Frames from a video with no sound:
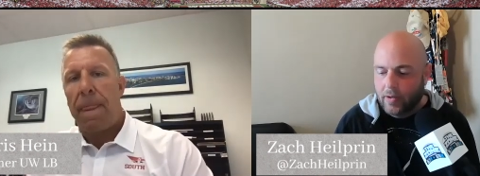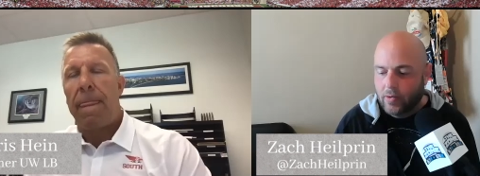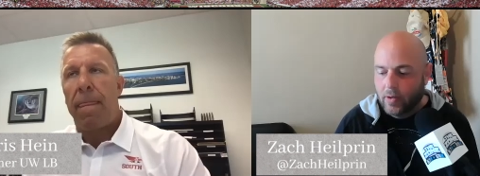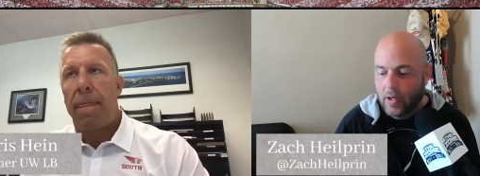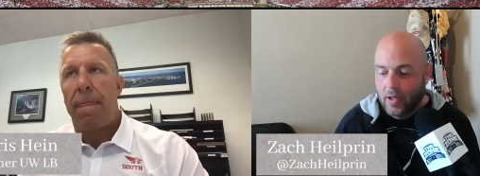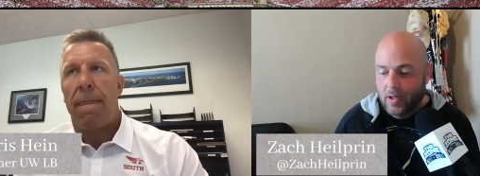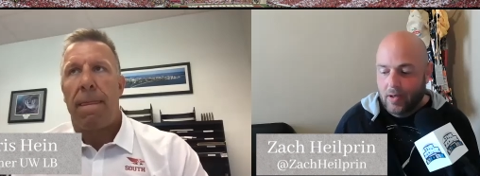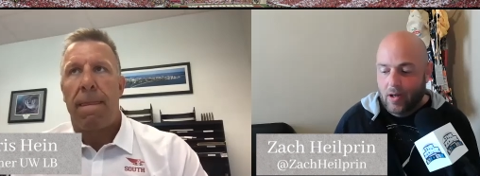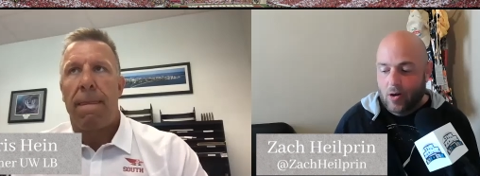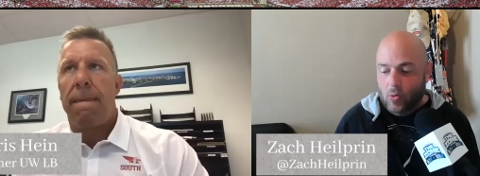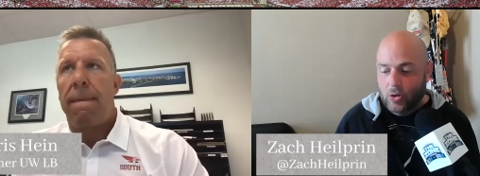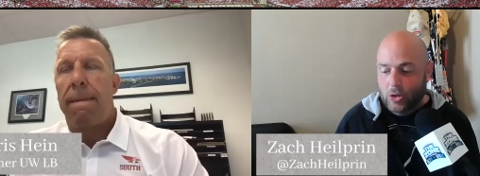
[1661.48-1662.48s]
Speaker 1: and you
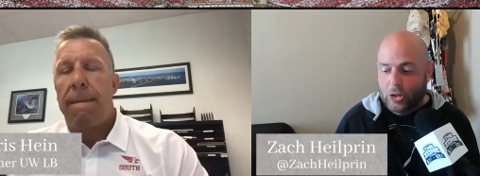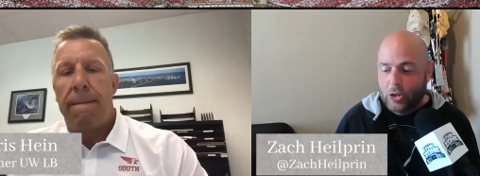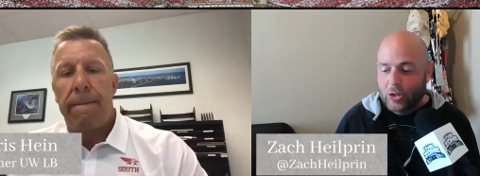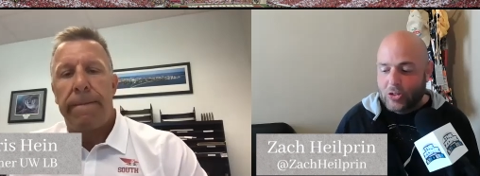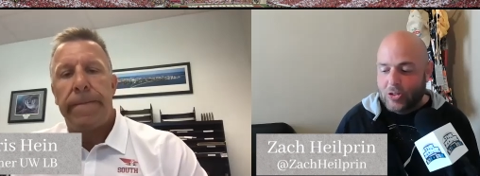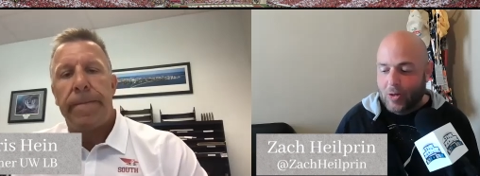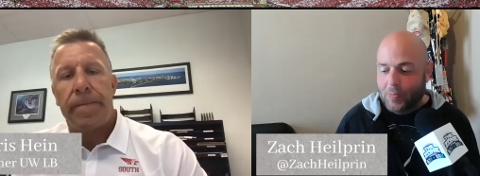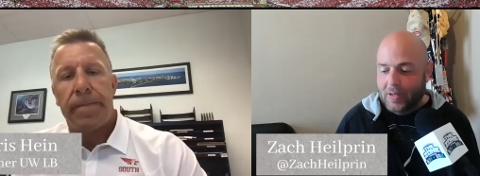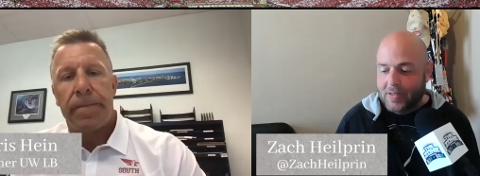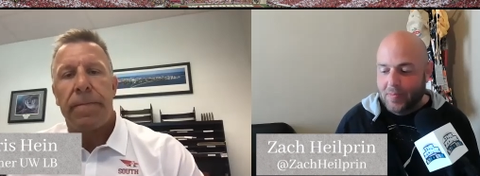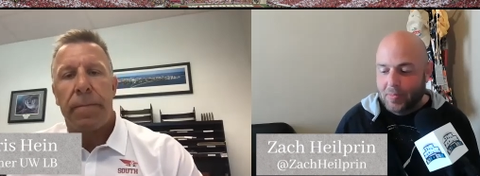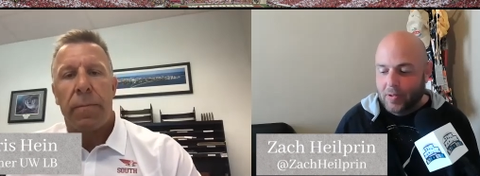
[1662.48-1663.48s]
are really good to start
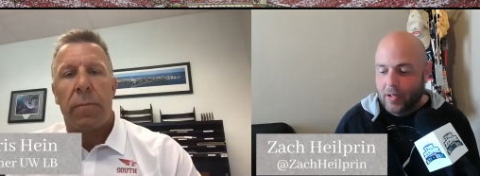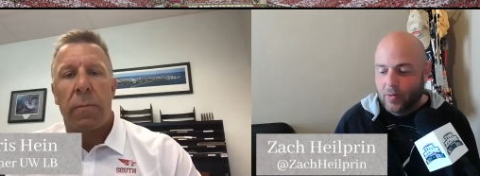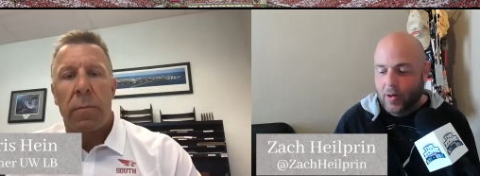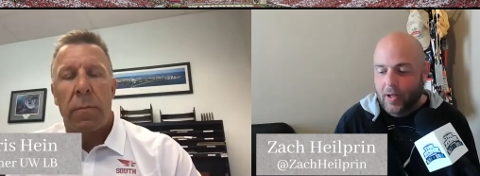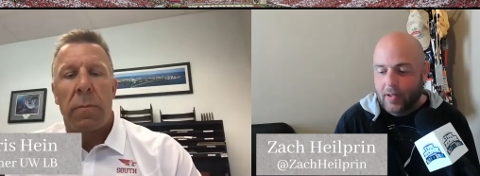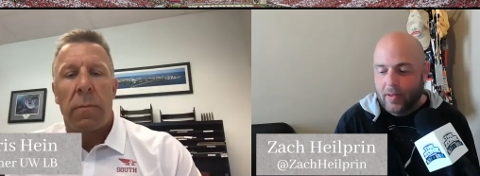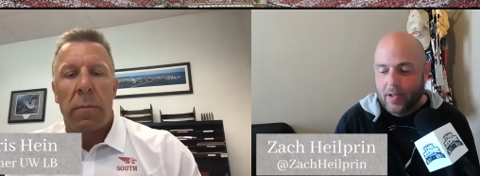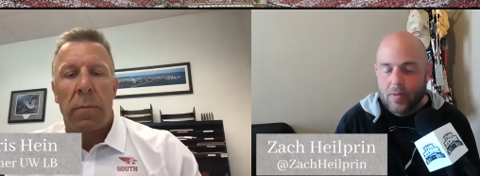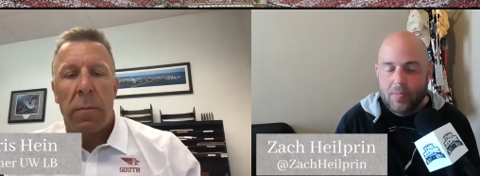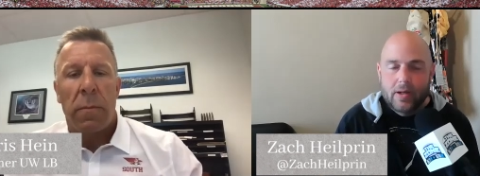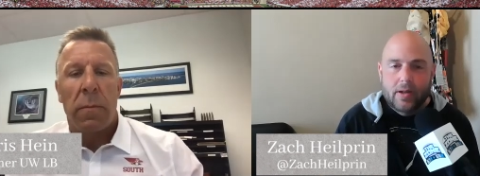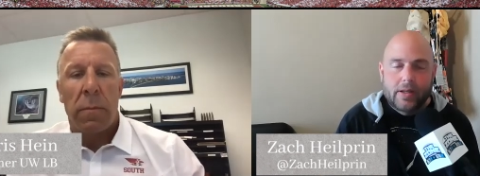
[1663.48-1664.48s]
Big Ten play, right? You like you
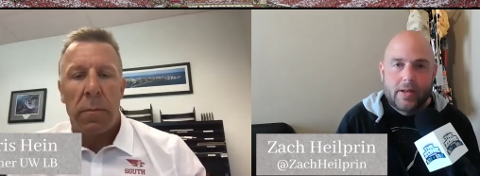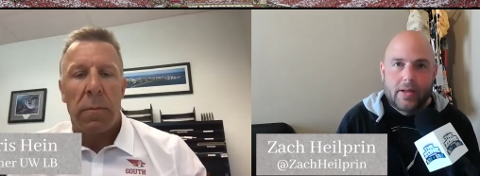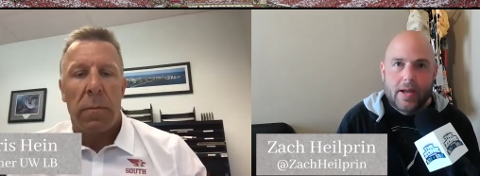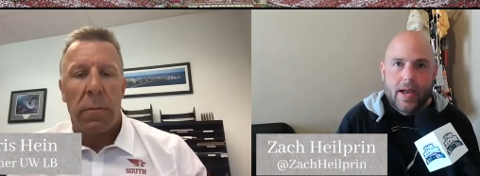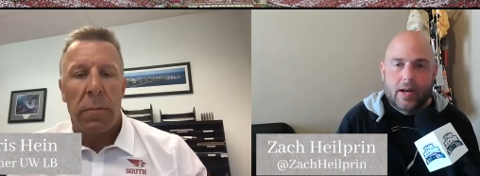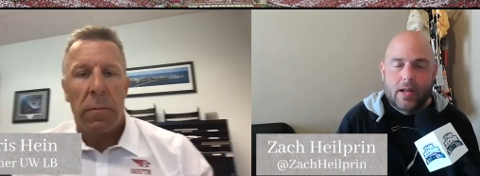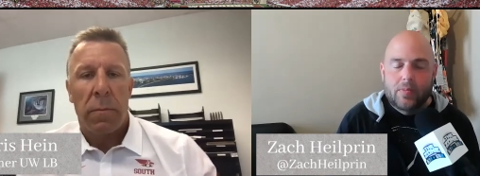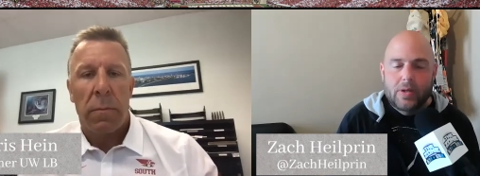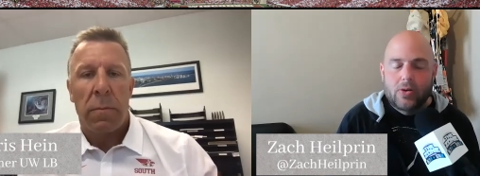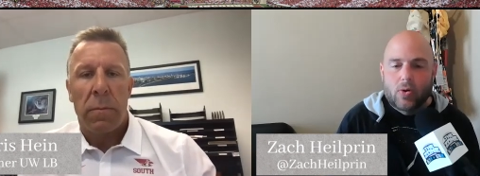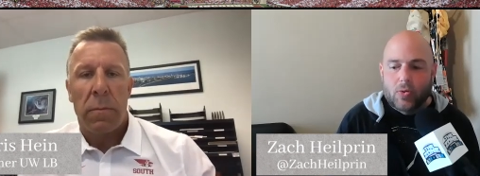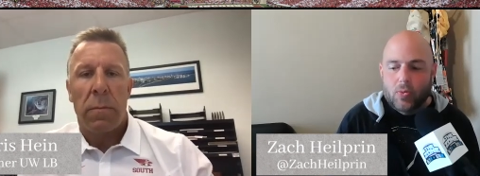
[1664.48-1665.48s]
beat Indiana, you
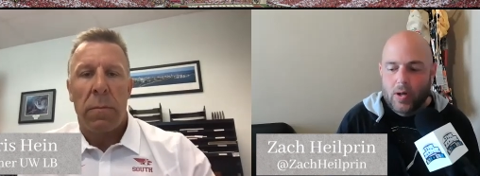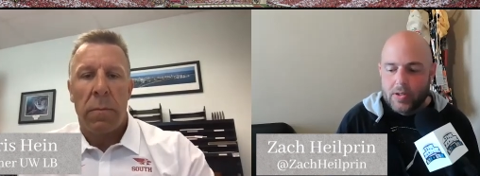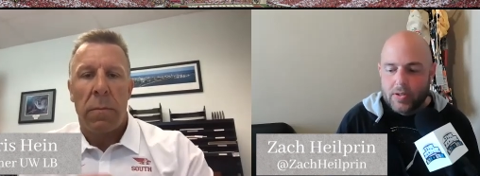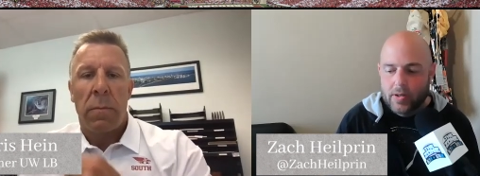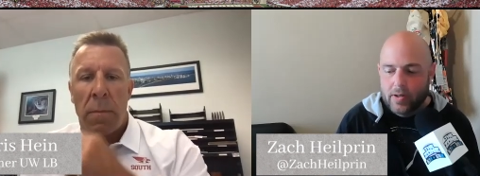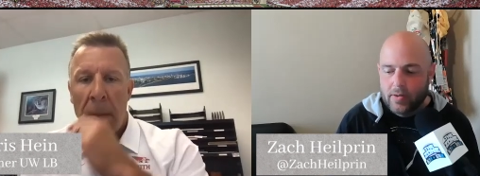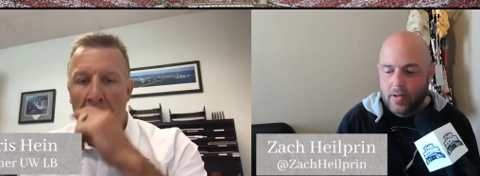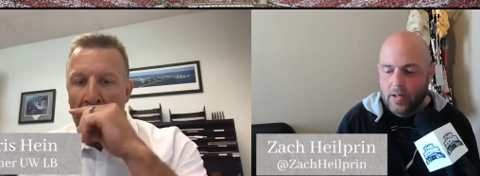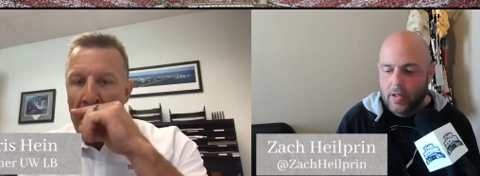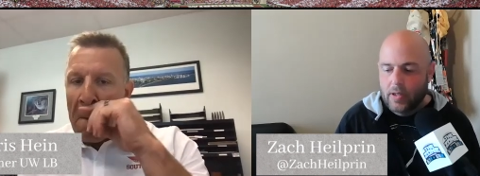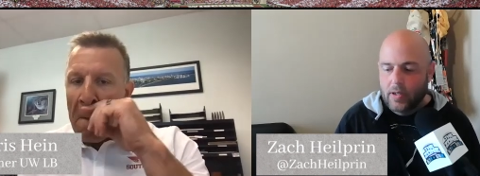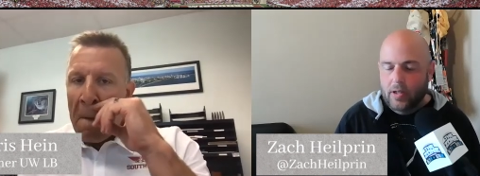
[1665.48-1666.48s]
beat Northwestern,
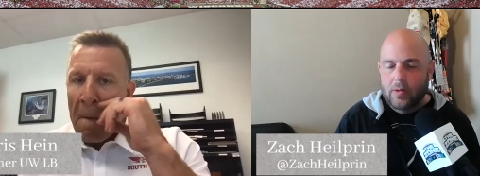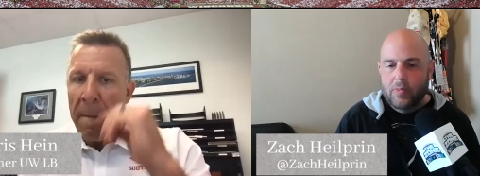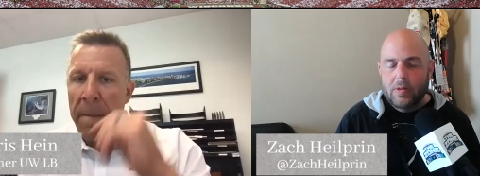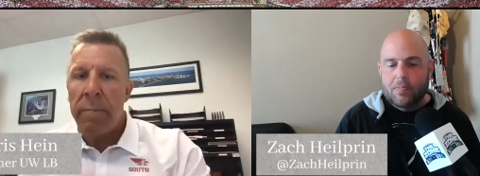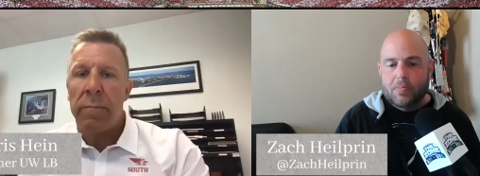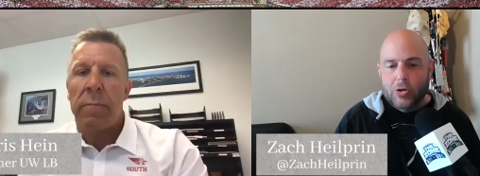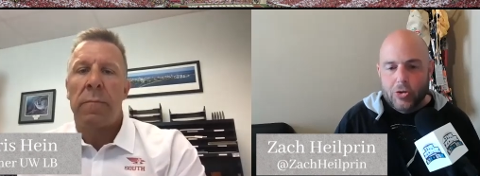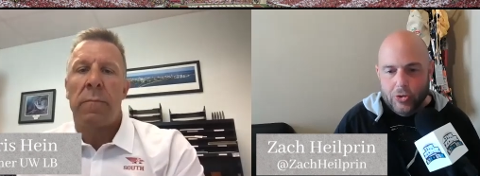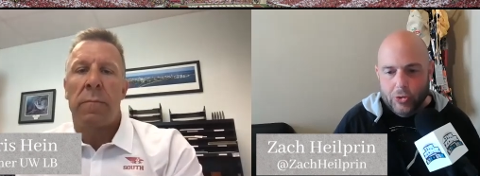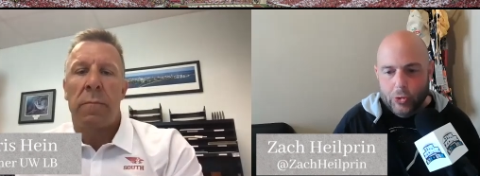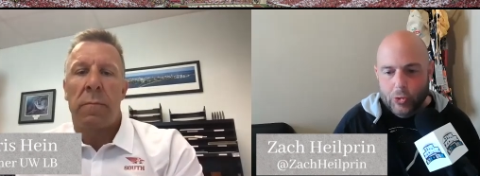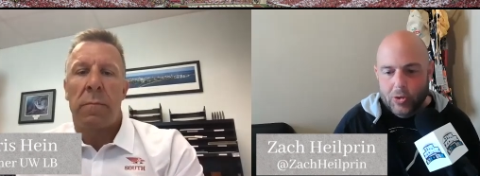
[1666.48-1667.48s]
you beat
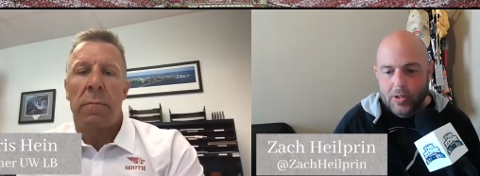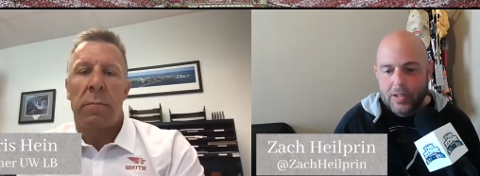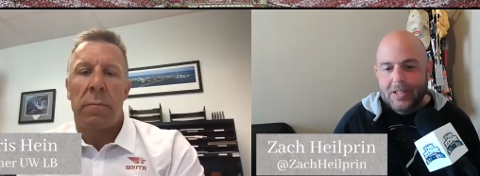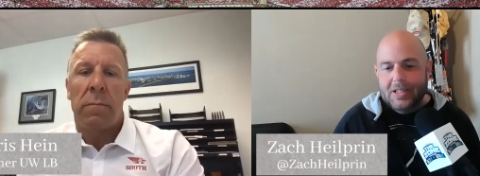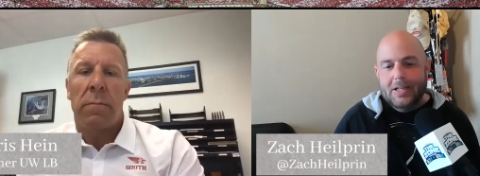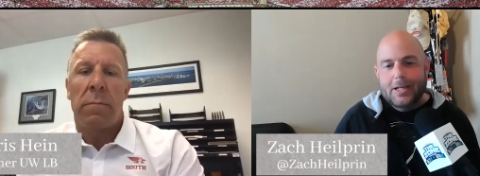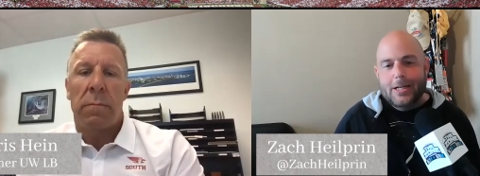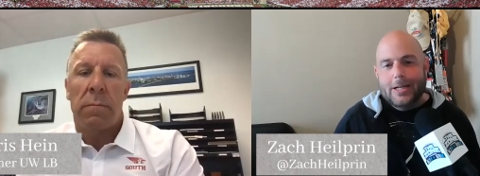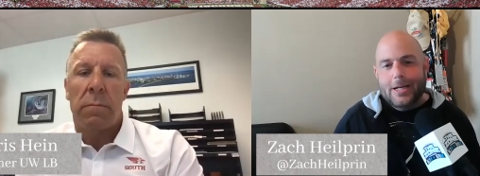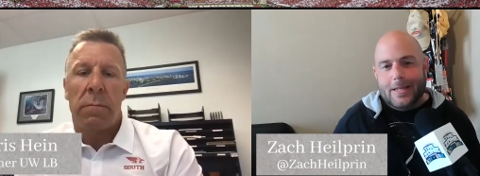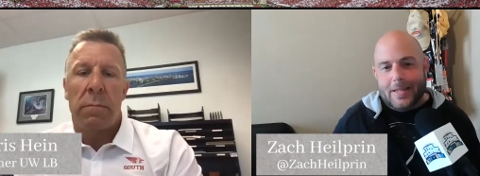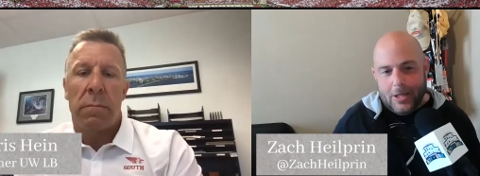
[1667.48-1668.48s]
Purdue,
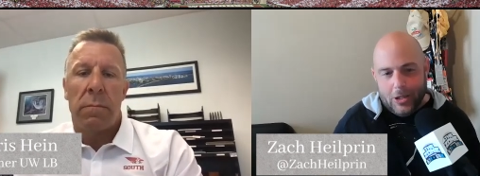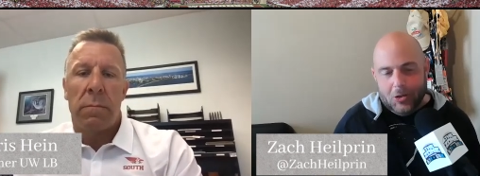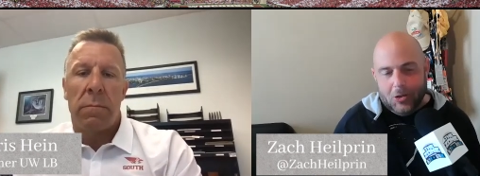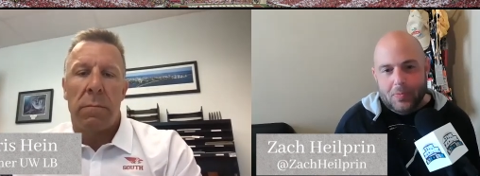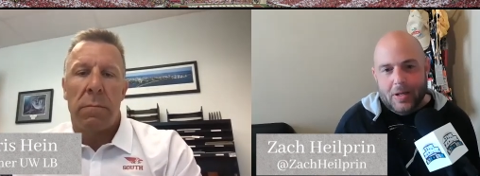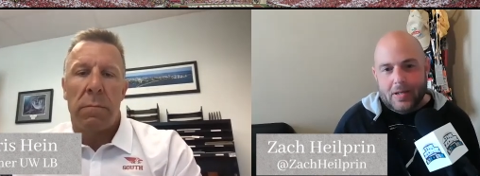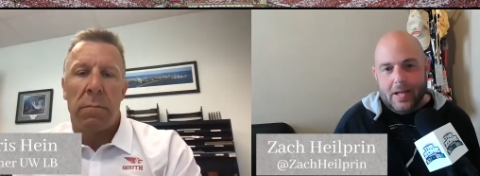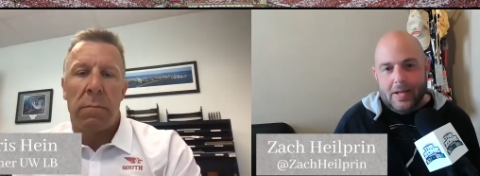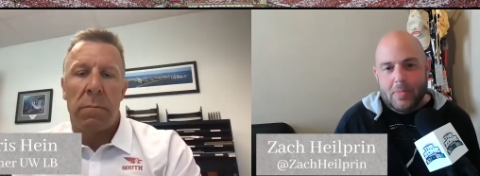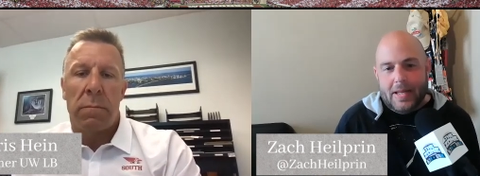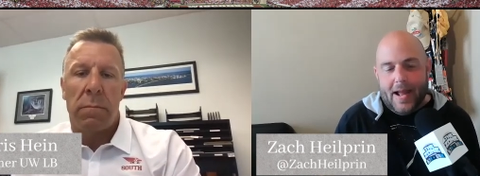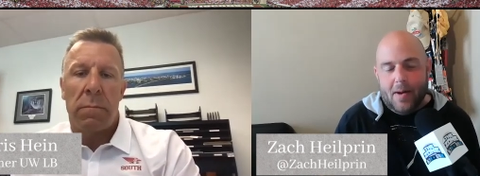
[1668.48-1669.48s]
and then you go to
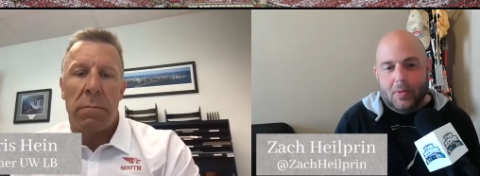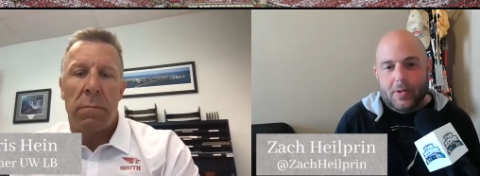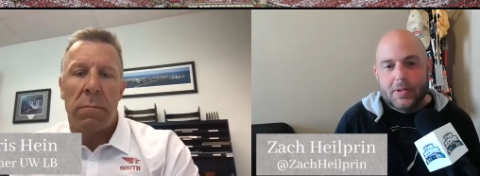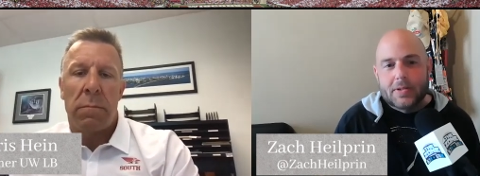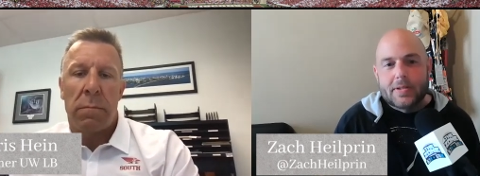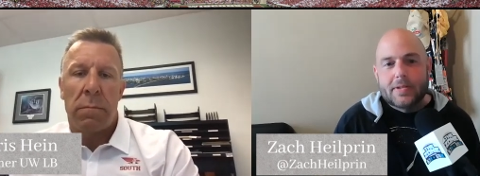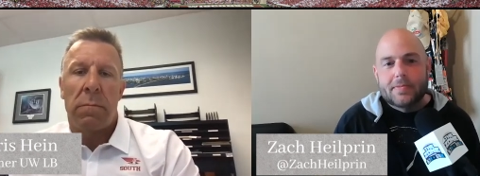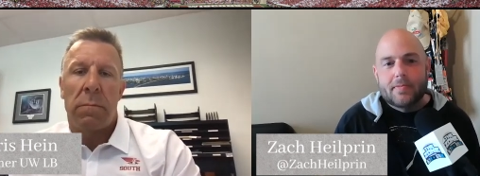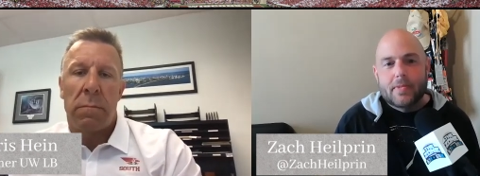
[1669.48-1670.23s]
Minneapolis.